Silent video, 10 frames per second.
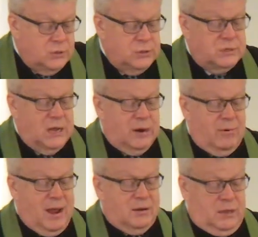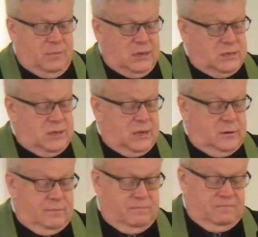who sat around him, he said,
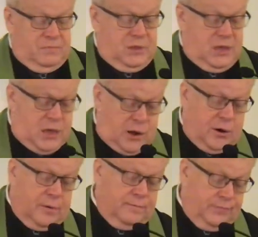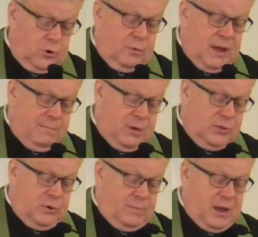Here are my
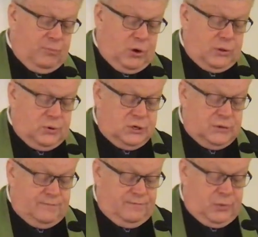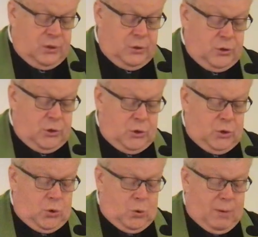mother and my brothers.
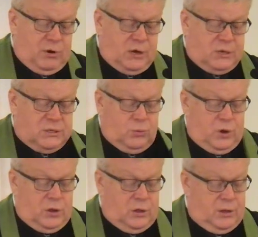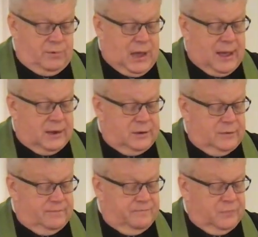Whoever does the will of God
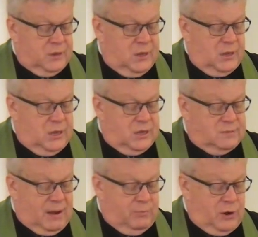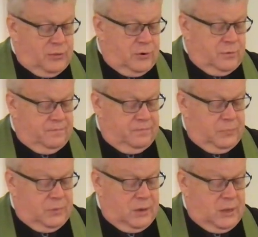is my brother
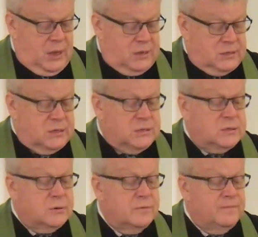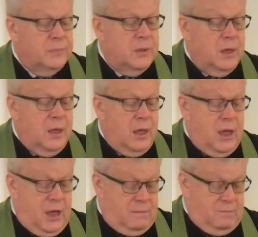and sister
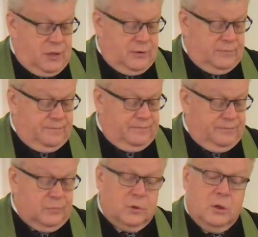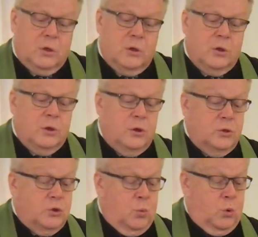and mother.
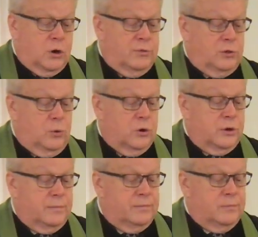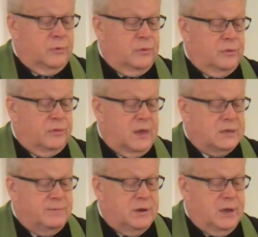The word of the Lord.
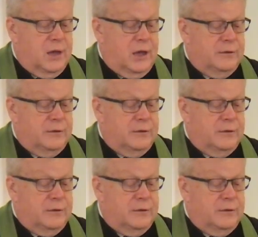Thanks be to God.